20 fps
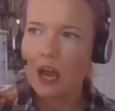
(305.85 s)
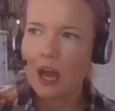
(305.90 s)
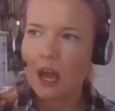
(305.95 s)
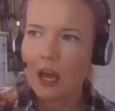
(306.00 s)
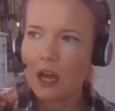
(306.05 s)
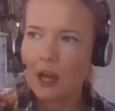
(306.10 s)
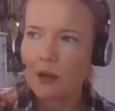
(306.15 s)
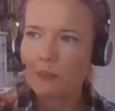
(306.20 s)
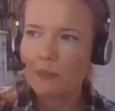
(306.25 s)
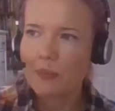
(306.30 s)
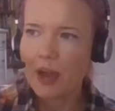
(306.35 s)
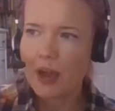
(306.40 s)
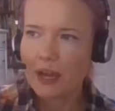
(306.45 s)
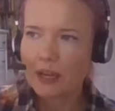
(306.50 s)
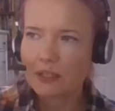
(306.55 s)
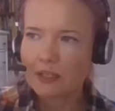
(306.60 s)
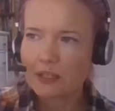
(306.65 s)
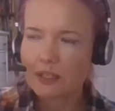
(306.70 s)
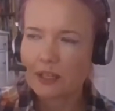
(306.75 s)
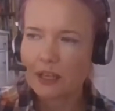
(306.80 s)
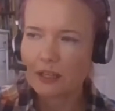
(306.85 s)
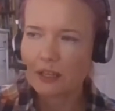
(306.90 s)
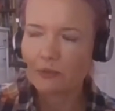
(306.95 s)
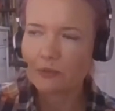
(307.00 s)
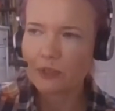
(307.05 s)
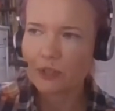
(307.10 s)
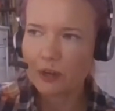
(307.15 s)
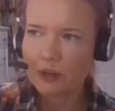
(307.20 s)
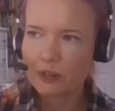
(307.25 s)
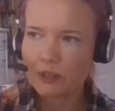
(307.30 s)
Um, and
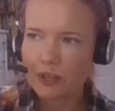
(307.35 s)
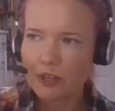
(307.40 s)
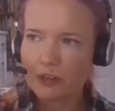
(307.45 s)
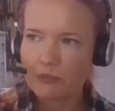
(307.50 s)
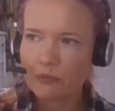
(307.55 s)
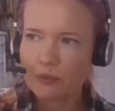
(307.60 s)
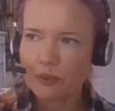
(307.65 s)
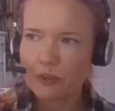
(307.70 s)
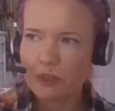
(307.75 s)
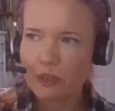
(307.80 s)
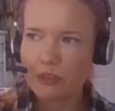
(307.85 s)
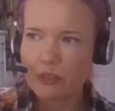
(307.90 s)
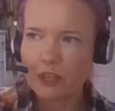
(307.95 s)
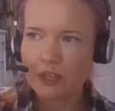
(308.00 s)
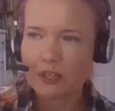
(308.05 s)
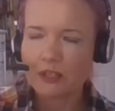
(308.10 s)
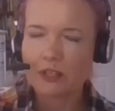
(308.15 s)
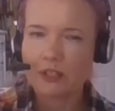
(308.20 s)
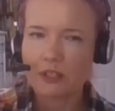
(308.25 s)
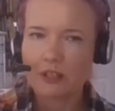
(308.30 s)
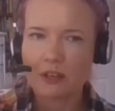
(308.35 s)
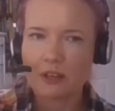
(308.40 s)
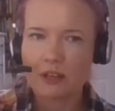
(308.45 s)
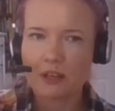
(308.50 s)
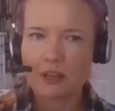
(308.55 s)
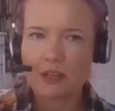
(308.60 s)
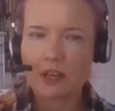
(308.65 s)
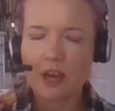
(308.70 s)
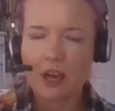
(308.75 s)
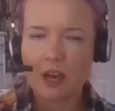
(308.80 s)
and kind of one of the things that
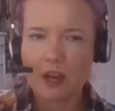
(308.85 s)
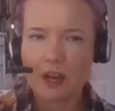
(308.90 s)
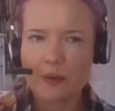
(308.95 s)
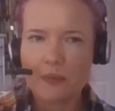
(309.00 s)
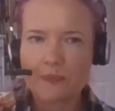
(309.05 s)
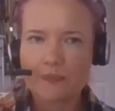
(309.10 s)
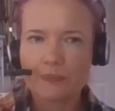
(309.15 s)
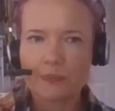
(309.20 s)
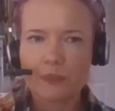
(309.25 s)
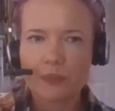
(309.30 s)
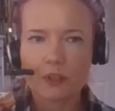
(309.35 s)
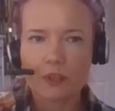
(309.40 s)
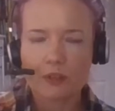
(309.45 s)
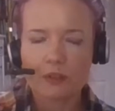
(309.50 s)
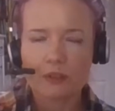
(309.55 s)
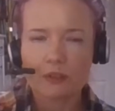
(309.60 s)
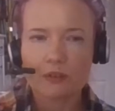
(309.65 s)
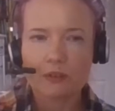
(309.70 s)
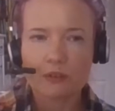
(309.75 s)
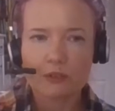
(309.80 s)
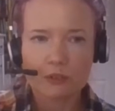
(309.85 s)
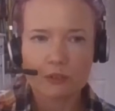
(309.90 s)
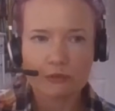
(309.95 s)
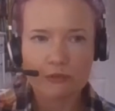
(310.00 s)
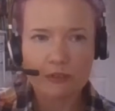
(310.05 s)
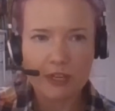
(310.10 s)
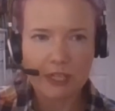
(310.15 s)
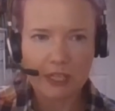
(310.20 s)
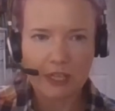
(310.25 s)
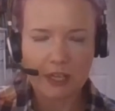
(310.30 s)
I um, sort
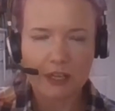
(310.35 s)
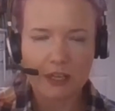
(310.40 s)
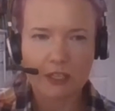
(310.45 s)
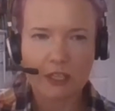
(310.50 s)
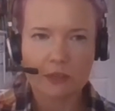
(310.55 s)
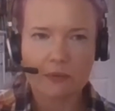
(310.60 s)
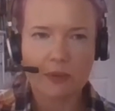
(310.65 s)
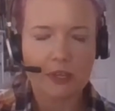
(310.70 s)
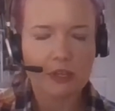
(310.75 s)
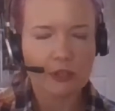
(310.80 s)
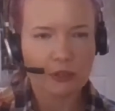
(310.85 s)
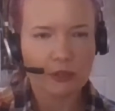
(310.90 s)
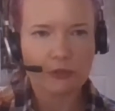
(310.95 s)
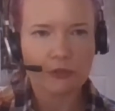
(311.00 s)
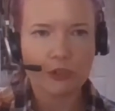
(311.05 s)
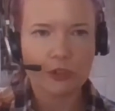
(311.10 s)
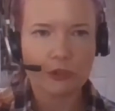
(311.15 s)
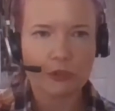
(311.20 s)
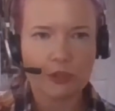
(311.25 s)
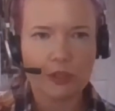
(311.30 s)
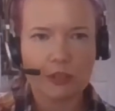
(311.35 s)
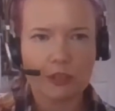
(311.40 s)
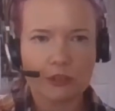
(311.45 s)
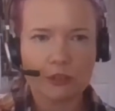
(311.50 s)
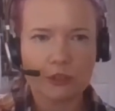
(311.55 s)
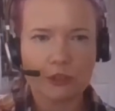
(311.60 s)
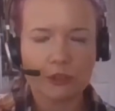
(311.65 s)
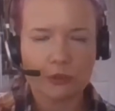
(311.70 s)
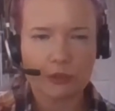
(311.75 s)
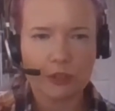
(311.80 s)
of really like doing is sort of
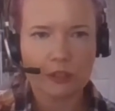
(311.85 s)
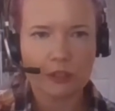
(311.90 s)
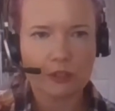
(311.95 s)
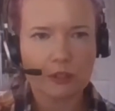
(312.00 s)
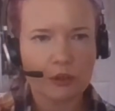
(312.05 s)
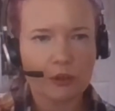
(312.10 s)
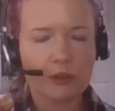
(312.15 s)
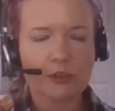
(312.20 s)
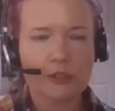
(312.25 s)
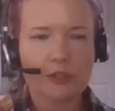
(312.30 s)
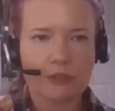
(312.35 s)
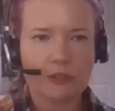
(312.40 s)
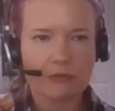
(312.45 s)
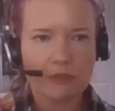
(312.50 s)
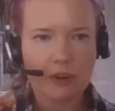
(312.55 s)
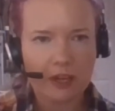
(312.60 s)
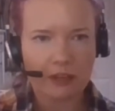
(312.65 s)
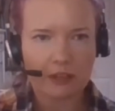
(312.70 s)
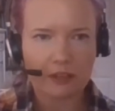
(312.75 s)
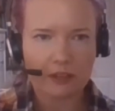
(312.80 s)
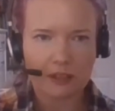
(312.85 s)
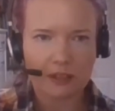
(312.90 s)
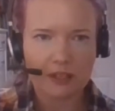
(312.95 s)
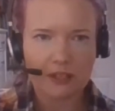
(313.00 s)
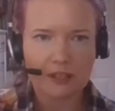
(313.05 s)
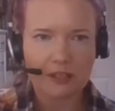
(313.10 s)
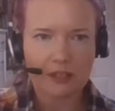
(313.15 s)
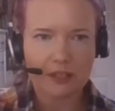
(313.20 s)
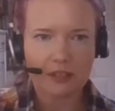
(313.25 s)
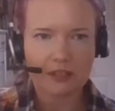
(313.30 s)
joining joining the dots and
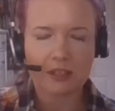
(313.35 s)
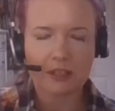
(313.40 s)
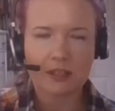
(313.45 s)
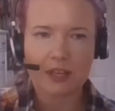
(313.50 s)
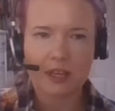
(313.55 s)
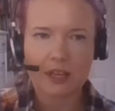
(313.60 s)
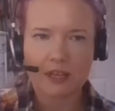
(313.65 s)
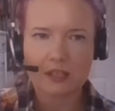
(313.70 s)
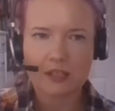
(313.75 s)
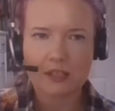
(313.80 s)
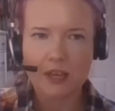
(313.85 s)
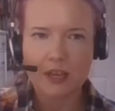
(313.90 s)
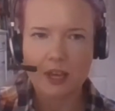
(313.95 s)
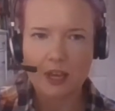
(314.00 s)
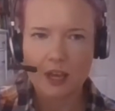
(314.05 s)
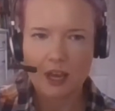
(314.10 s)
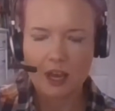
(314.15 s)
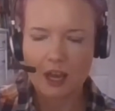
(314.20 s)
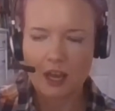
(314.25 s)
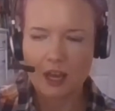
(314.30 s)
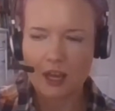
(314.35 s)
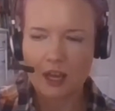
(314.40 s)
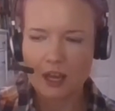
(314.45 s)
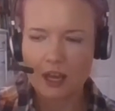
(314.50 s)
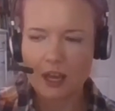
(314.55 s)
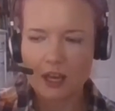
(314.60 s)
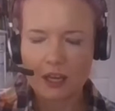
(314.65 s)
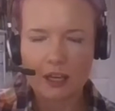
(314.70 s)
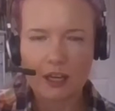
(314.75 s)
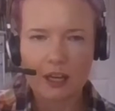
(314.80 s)
recognizing that there's
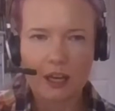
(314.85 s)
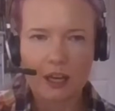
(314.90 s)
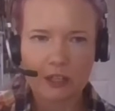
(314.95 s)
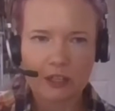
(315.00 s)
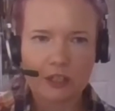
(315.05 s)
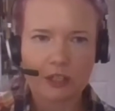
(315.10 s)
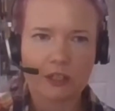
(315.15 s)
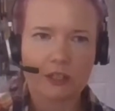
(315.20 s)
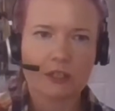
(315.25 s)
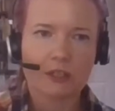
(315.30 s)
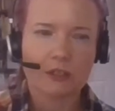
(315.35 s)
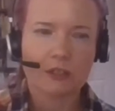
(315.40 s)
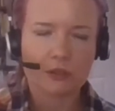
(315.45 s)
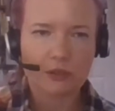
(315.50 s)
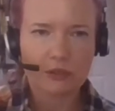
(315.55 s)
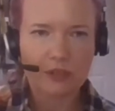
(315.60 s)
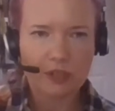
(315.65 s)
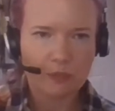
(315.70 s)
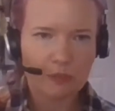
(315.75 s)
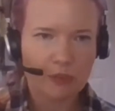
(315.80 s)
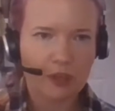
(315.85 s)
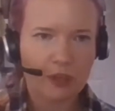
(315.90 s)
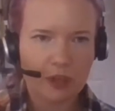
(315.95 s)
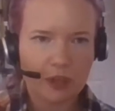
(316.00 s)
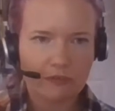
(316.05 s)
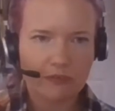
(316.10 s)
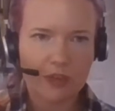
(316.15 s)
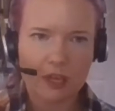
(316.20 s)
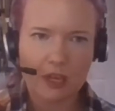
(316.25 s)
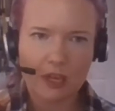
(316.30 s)
uh, a connection to sort of something
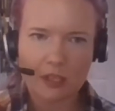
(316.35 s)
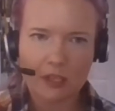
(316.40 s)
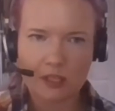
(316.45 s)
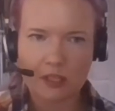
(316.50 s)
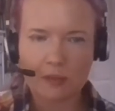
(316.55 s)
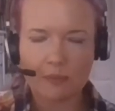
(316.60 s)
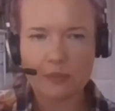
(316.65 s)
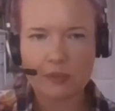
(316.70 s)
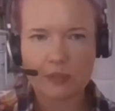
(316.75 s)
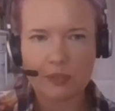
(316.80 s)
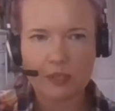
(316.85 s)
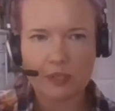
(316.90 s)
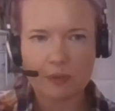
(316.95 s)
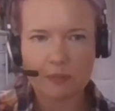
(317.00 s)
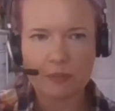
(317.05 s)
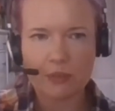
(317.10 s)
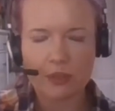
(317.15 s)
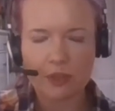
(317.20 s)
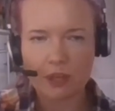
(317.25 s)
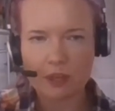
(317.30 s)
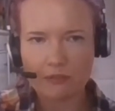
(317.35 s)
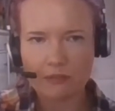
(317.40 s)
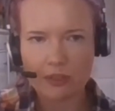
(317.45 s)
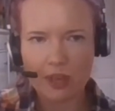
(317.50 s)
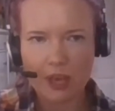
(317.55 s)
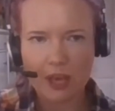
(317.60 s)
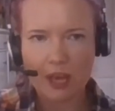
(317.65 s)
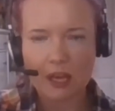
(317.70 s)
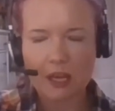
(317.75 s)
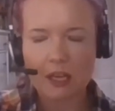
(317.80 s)
over here to some to something over
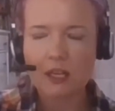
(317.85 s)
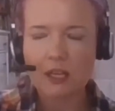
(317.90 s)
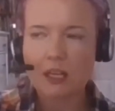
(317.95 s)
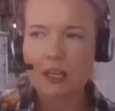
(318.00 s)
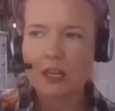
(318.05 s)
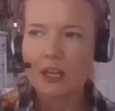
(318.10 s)
there